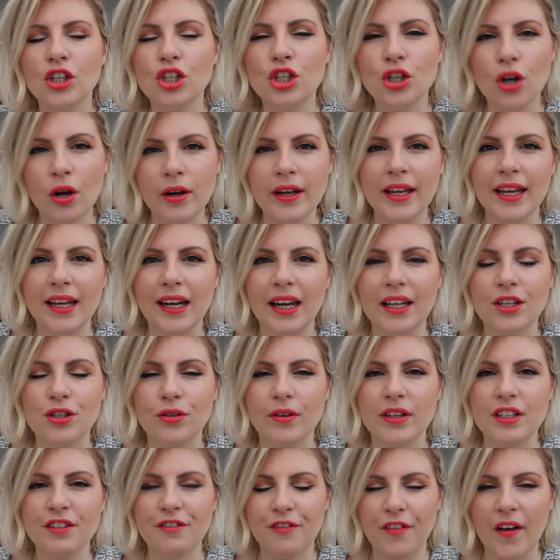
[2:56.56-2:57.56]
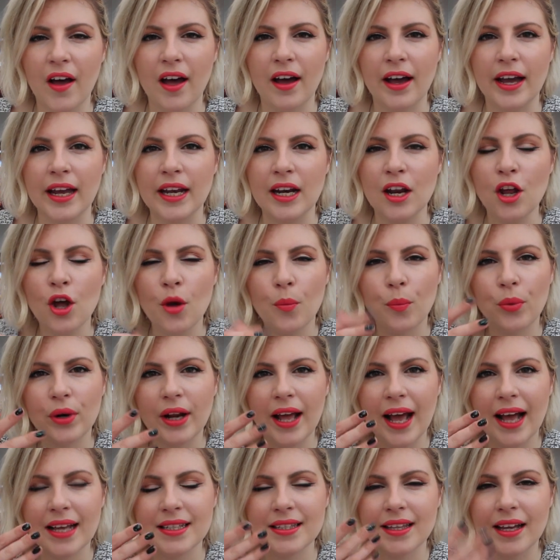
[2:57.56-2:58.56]
chunky glitter, it's fine, but
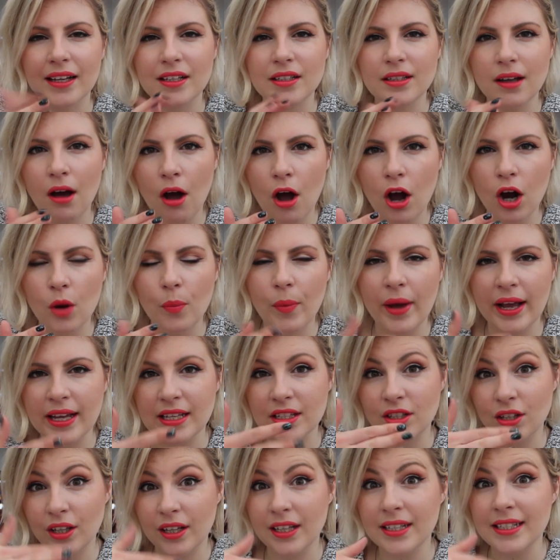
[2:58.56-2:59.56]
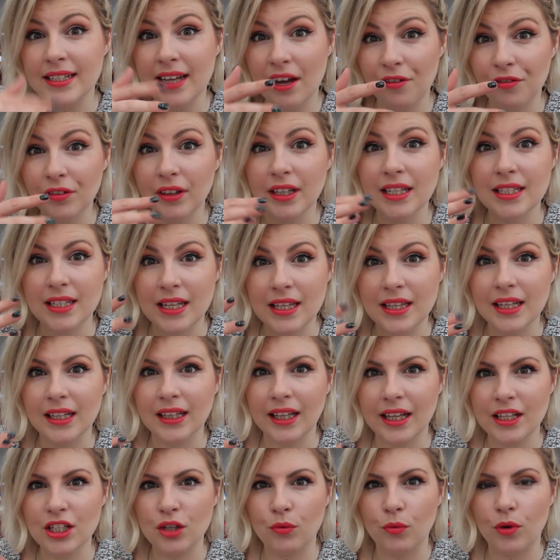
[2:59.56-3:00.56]
it has that dark base, so you can definitely see the
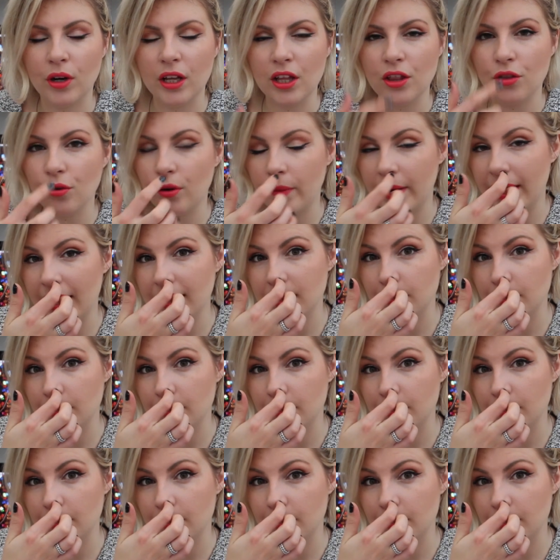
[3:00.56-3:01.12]
glitter running through it.